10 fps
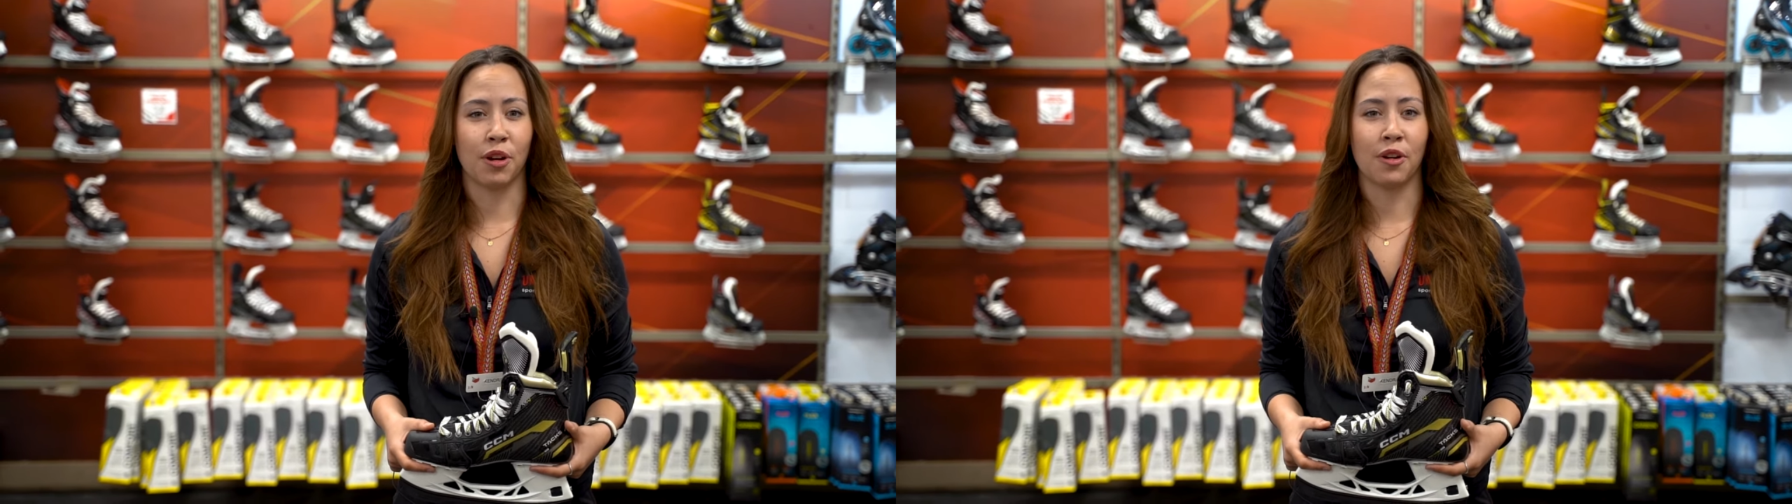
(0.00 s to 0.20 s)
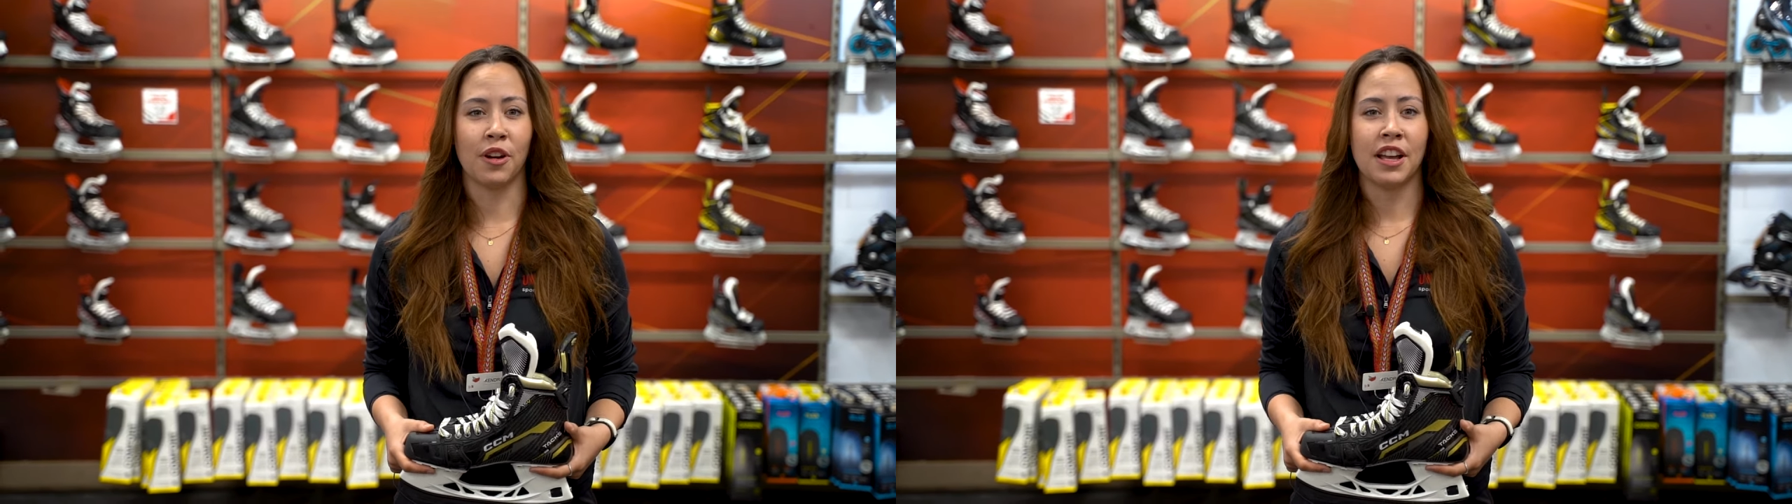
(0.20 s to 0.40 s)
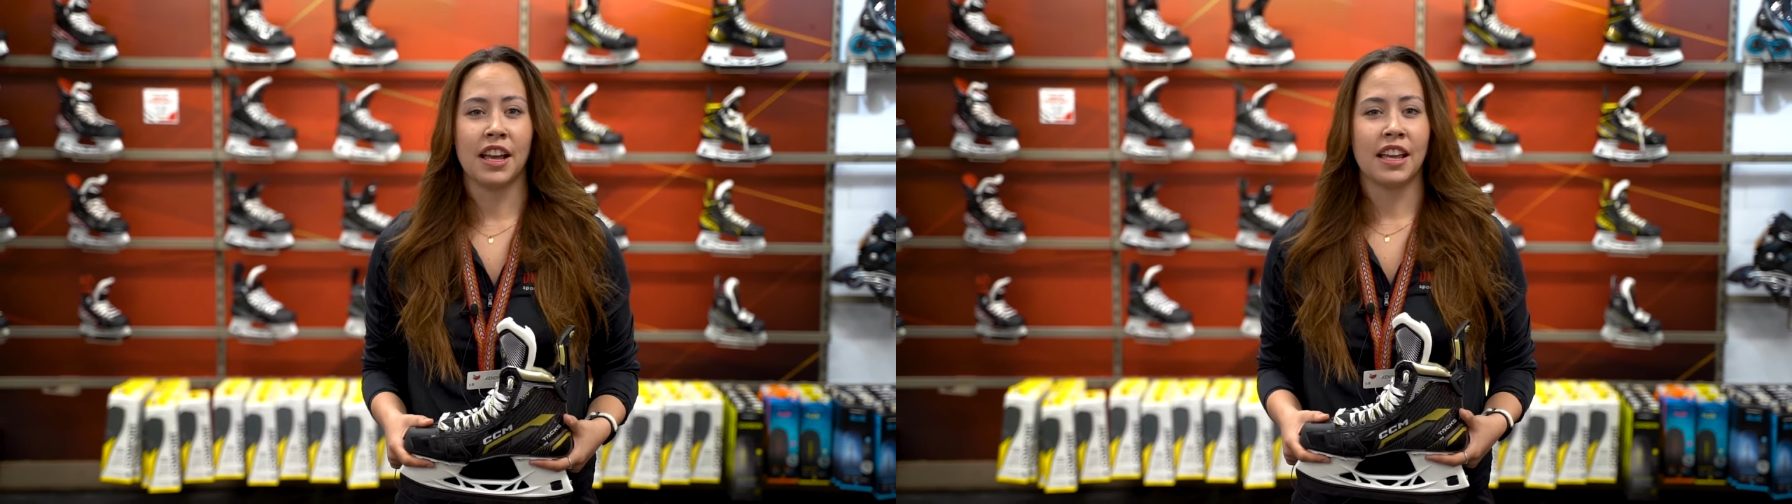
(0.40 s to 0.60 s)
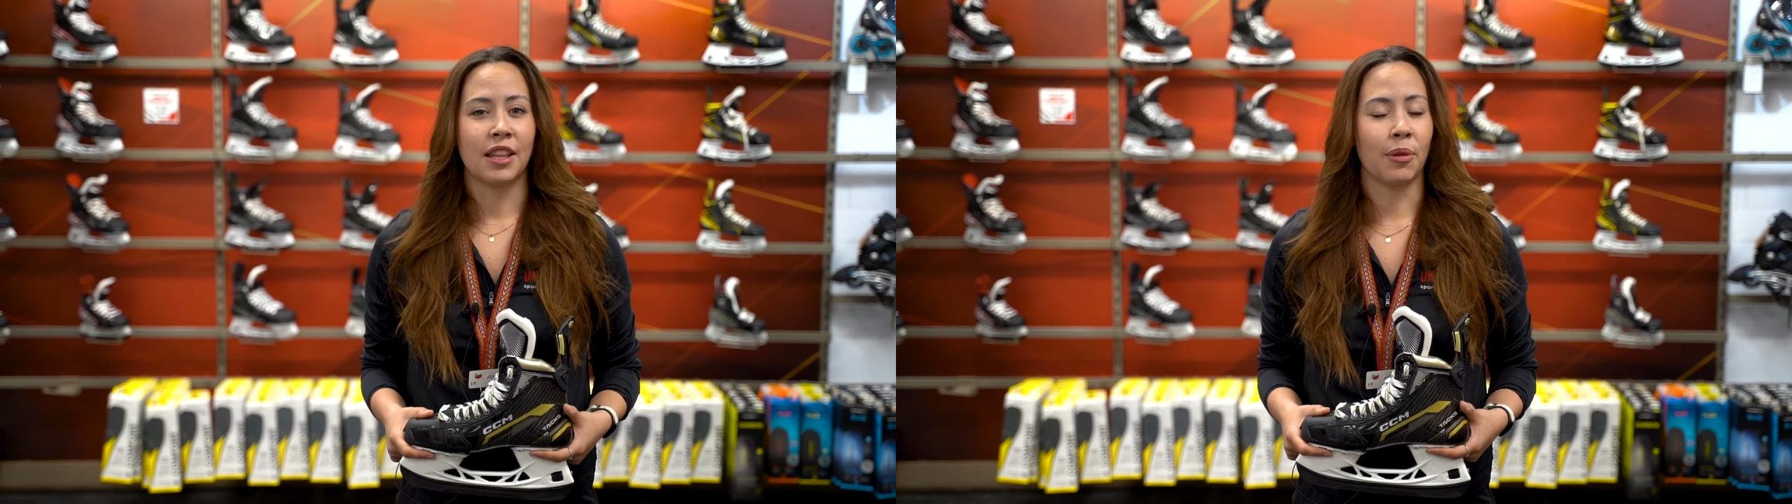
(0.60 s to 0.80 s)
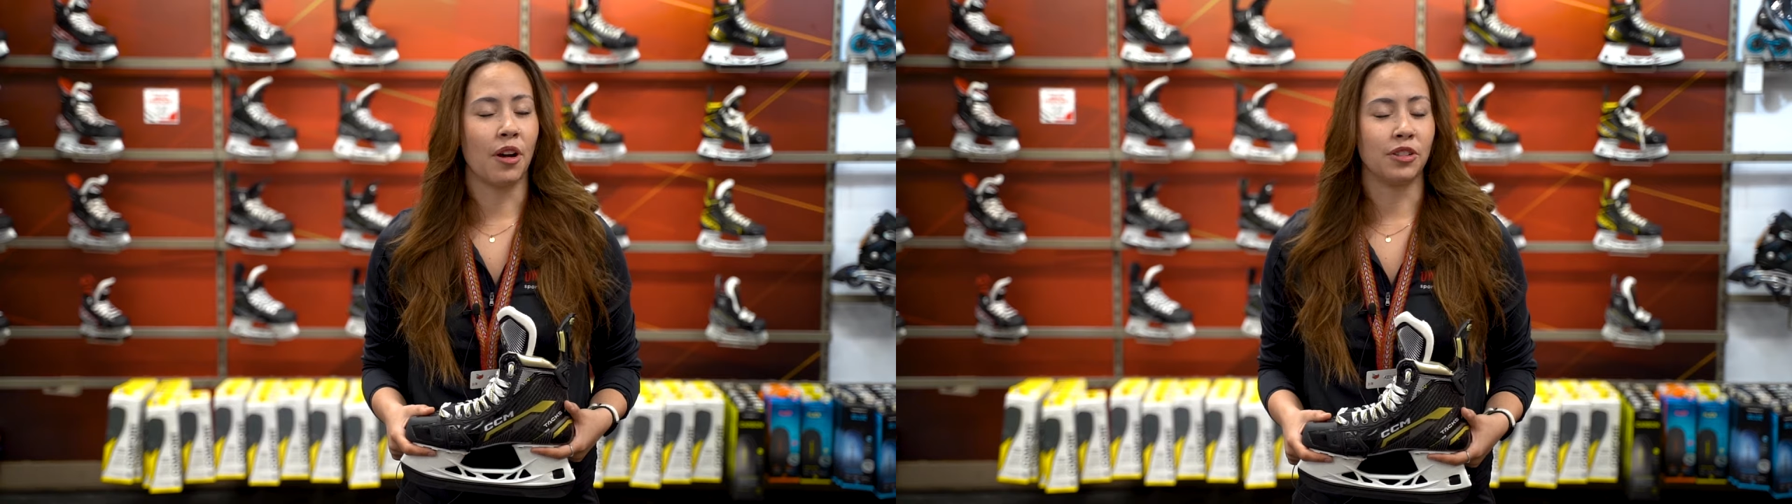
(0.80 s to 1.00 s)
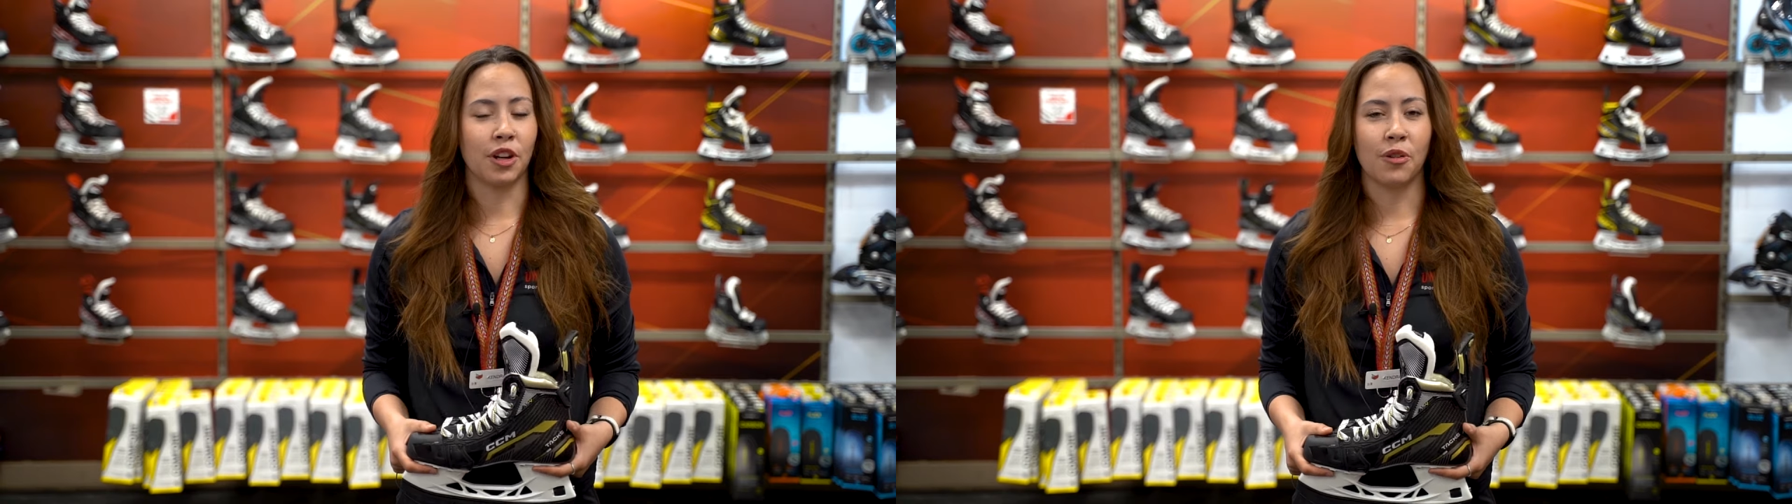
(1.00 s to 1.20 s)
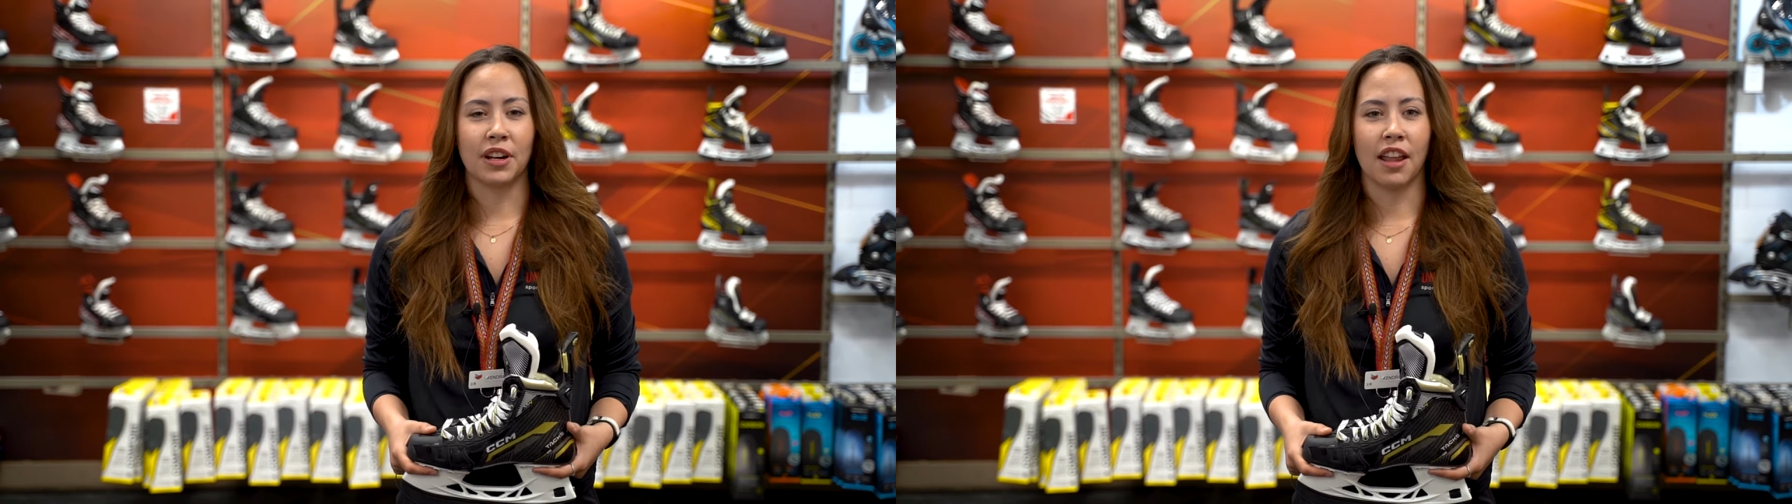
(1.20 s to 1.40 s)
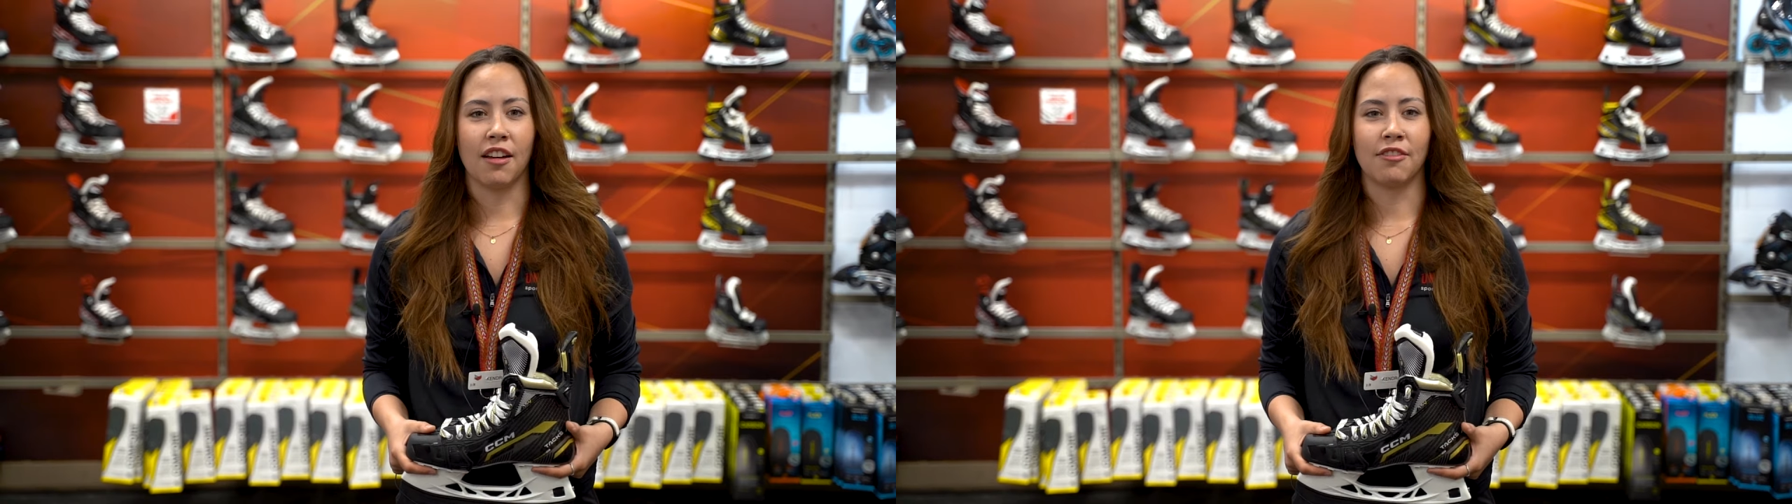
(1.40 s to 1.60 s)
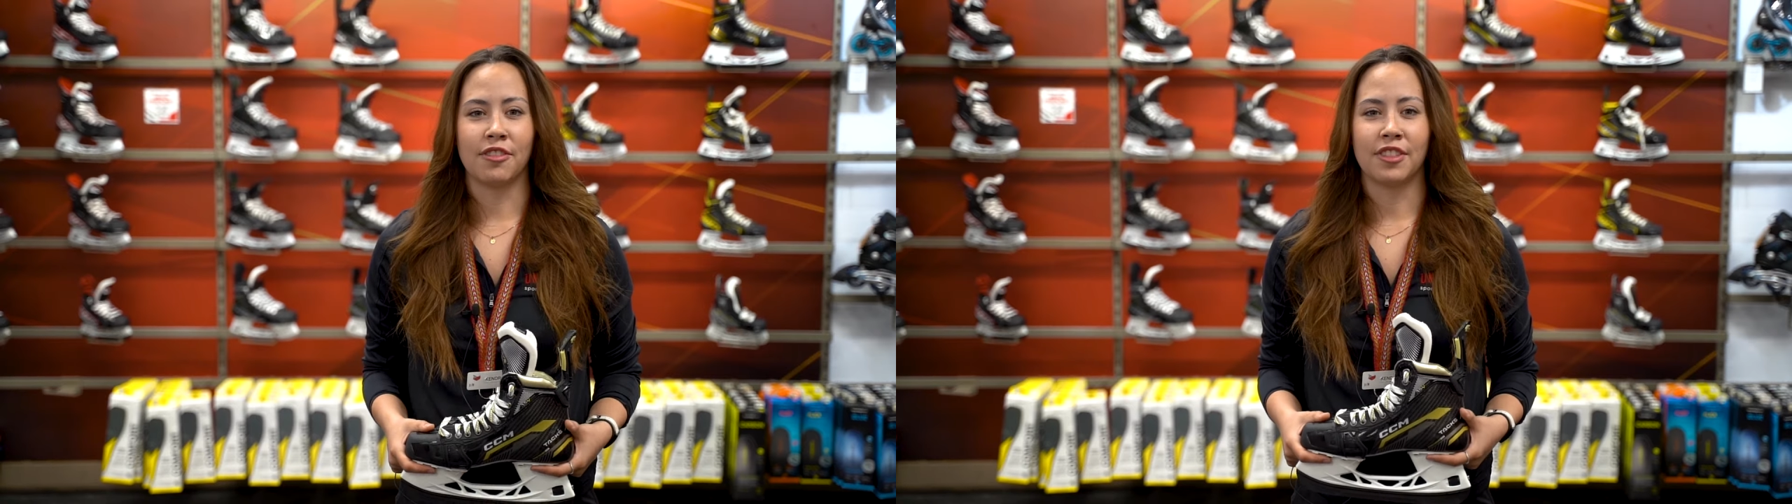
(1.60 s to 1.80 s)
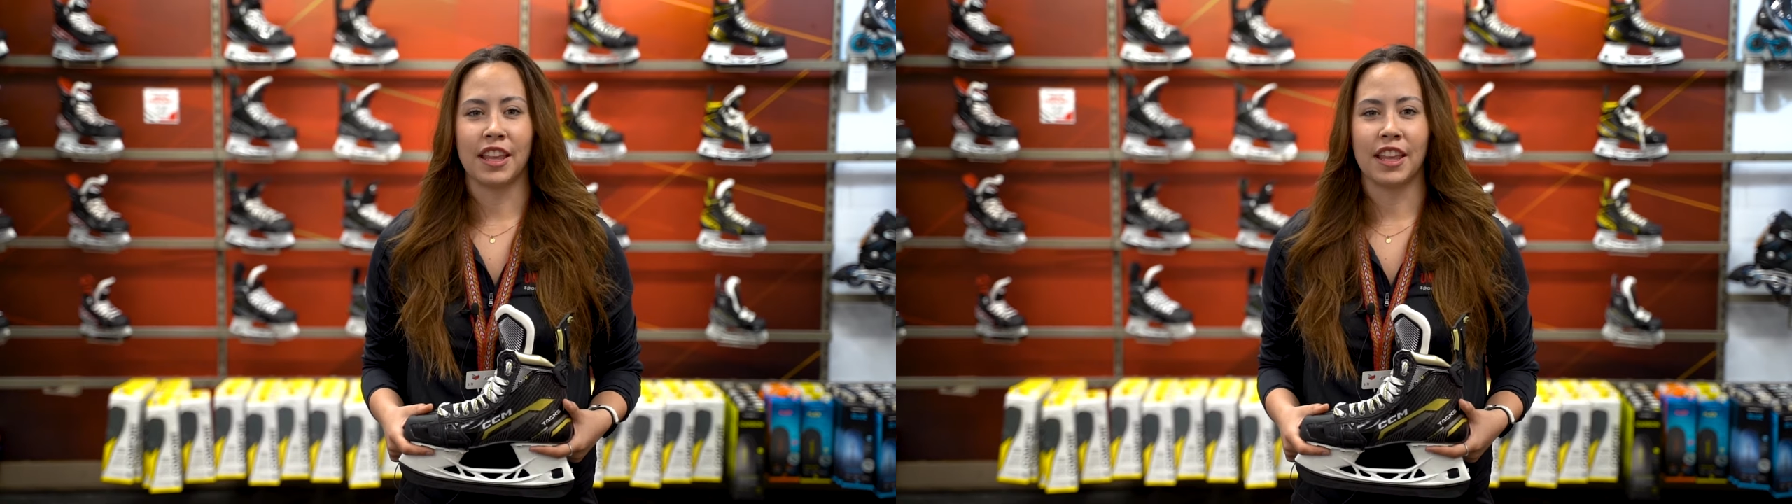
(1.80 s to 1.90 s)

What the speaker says: Pro that we all know and love.